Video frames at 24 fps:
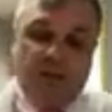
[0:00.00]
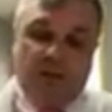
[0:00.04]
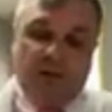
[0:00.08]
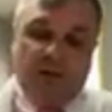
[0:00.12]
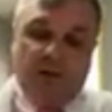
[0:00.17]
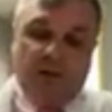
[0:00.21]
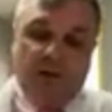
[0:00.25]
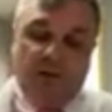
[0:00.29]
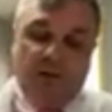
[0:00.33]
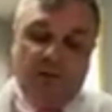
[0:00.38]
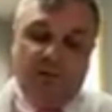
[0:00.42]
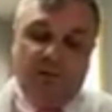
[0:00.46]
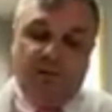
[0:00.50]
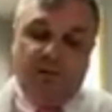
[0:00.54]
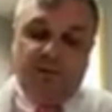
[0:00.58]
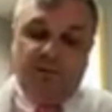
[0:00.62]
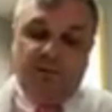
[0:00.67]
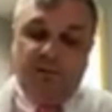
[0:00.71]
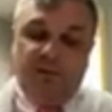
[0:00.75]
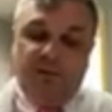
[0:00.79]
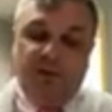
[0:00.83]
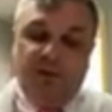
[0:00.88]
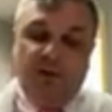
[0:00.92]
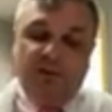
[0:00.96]
of
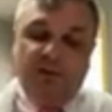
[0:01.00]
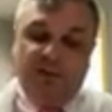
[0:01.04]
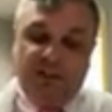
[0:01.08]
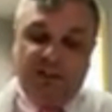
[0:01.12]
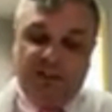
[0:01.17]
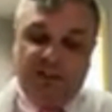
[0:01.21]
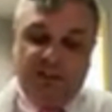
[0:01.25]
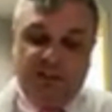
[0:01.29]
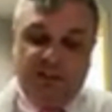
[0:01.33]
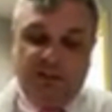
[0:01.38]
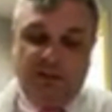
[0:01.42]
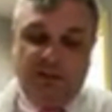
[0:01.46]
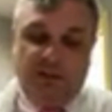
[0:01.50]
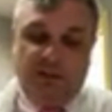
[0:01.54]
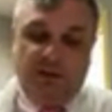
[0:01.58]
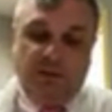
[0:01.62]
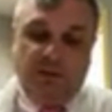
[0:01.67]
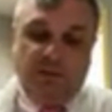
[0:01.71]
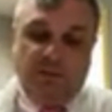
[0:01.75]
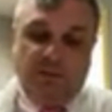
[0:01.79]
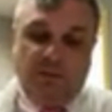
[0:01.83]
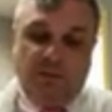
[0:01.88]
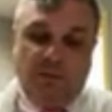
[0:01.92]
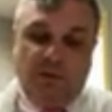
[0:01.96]
dosages, you
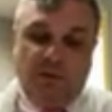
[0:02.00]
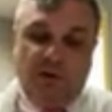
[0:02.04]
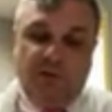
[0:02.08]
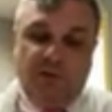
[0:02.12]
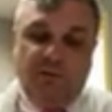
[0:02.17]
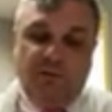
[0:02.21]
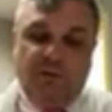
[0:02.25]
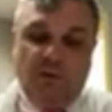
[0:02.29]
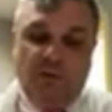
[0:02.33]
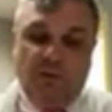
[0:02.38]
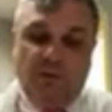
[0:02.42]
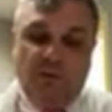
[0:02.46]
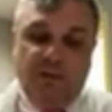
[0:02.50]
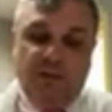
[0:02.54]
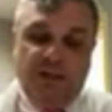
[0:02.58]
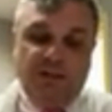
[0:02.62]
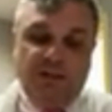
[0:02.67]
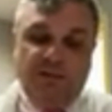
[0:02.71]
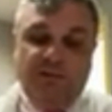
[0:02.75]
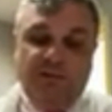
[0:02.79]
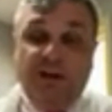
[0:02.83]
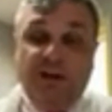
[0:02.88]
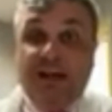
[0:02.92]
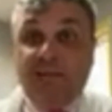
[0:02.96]
know, 1 to 4
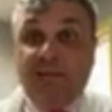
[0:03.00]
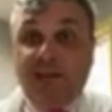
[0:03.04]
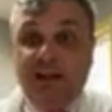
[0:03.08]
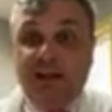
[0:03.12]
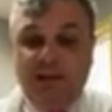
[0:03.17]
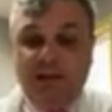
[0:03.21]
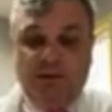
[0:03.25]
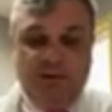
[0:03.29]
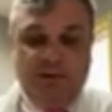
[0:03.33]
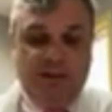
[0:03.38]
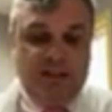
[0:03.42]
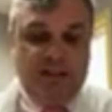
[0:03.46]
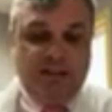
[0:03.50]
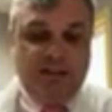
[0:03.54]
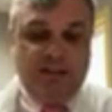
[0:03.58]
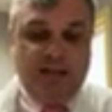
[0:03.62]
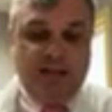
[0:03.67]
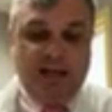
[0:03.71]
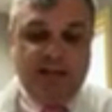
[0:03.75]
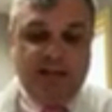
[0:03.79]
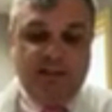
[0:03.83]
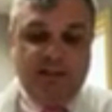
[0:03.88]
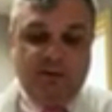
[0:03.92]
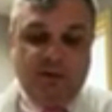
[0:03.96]
weeks, 5 to 8 weeks,
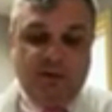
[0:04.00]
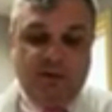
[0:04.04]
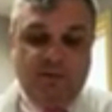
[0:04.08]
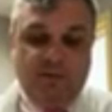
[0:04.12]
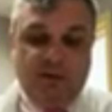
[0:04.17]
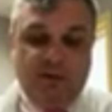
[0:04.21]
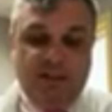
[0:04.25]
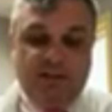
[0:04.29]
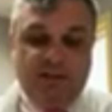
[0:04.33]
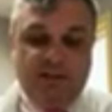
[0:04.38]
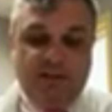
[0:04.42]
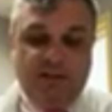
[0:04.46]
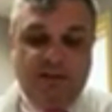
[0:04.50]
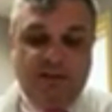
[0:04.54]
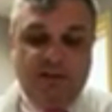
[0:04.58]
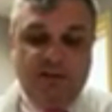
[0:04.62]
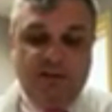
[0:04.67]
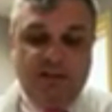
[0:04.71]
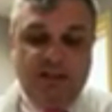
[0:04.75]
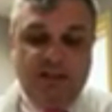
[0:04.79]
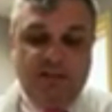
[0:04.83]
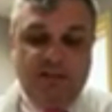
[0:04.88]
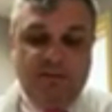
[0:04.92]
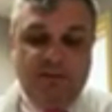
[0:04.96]
9 to 12 weeks,
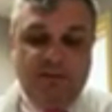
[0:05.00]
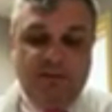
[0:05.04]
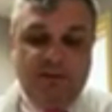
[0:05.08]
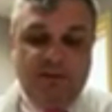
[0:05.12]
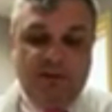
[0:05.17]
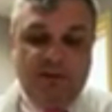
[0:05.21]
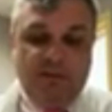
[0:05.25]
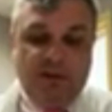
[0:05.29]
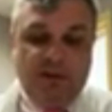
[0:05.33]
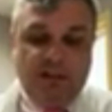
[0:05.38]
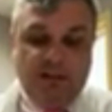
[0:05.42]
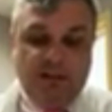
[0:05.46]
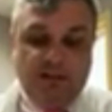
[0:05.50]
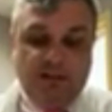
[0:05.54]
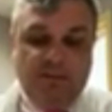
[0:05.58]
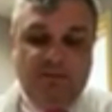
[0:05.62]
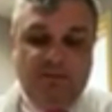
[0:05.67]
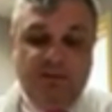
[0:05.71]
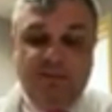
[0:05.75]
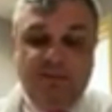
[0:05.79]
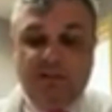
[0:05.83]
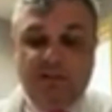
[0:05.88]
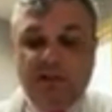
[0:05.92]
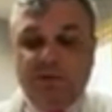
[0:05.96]
13 to 15 weeks, and
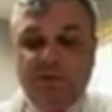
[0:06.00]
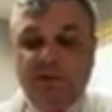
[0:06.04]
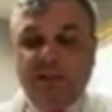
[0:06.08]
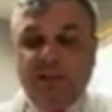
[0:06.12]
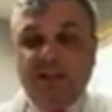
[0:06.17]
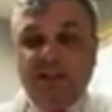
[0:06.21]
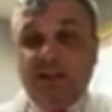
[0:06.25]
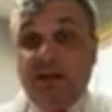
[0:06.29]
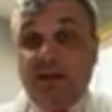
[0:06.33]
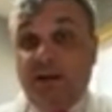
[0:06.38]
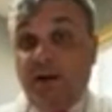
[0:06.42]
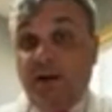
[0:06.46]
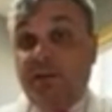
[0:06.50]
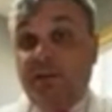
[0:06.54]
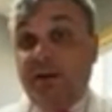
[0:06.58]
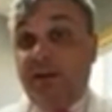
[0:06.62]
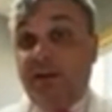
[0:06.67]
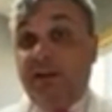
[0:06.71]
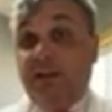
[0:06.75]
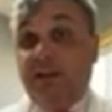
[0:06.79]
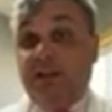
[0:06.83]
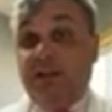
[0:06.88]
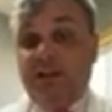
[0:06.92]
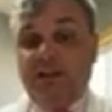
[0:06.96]
15 weeks and up
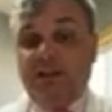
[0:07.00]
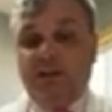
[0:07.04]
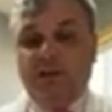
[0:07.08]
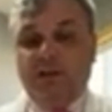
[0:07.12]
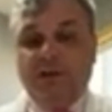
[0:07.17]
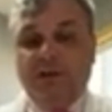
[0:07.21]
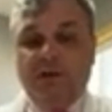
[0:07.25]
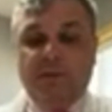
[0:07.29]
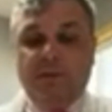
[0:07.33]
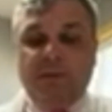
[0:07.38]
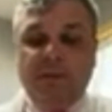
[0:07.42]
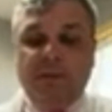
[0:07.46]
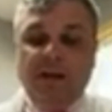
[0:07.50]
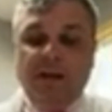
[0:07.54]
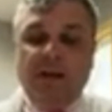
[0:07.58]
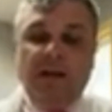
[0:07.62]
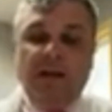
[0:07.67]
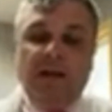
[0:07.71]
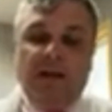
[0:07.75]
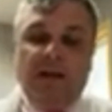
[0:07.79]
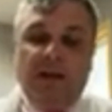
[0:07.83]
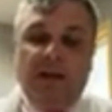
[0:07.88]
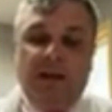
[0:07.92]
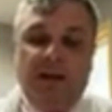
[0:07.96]
and continuing on.
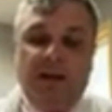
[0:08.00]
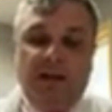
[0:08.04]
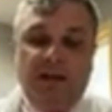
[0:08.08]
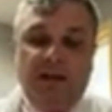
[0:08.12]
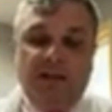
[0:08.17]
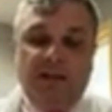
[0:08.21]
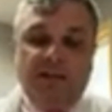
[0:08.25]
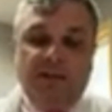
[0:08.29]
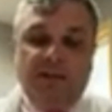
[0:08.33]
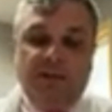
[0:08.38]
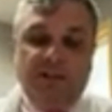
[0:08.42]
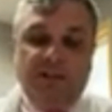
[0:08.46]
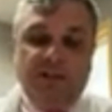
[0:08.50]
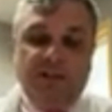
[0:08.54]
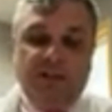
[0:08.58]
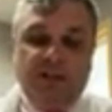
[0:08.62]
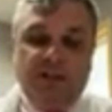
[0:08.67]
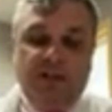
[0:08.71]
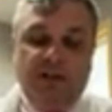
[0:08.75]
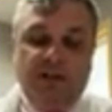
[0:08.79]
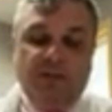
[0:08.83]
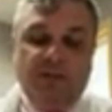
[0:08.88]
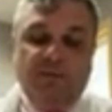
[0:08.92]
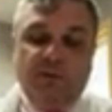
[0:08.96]
And each of these
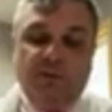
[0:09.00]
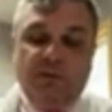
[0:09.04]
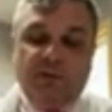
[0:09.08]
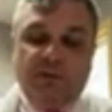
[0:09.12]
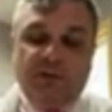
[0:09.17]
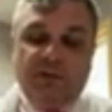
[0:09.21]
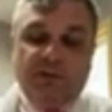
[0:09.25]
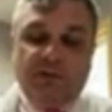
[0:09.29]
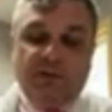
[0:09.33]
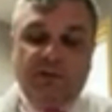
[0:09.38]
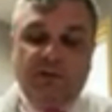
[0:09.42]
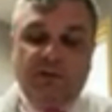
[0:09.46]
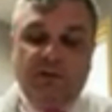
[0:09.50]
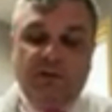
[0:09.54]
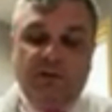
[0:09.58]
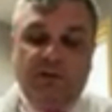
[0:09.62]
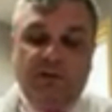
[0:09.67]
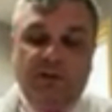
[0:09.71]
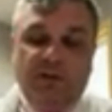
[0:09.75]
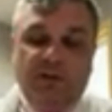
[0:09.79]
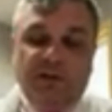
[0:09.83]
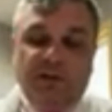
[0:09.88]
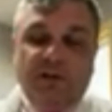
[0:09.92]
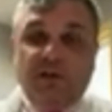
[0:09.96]
intervals,
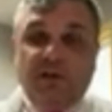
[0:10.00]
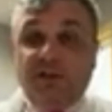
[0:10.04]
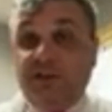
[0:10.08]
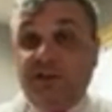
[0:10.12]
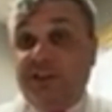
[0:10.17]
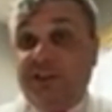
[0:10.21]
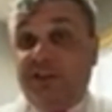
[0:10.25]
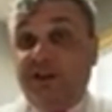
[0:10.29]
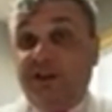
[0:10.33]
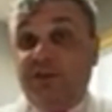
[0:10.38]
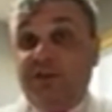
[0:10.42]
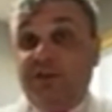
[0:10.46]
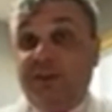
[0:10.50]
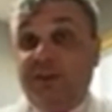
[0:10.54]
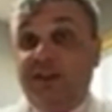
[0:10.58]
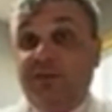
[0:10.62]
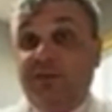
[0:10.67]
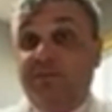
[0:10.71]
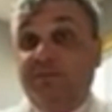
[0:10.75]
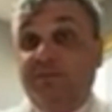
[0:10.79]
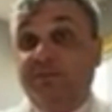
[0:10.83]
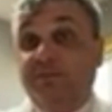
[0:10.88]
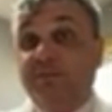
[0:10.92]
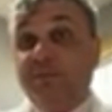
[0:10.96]
the dosage goes
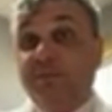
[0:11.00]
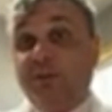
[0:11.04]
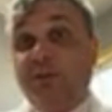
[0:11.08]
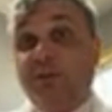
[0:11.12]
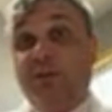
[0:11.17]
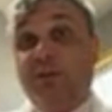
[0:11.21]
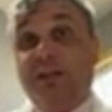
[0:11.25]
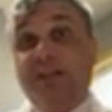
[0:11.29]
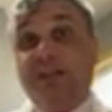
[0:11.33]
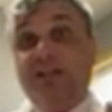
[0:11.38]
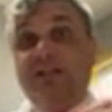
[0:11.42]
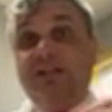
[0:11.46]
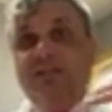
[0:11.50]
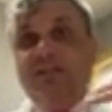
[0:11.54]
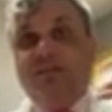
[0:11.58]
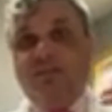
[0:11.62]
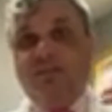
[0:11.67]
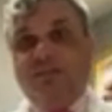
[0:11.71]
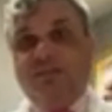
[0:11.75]
up. So each,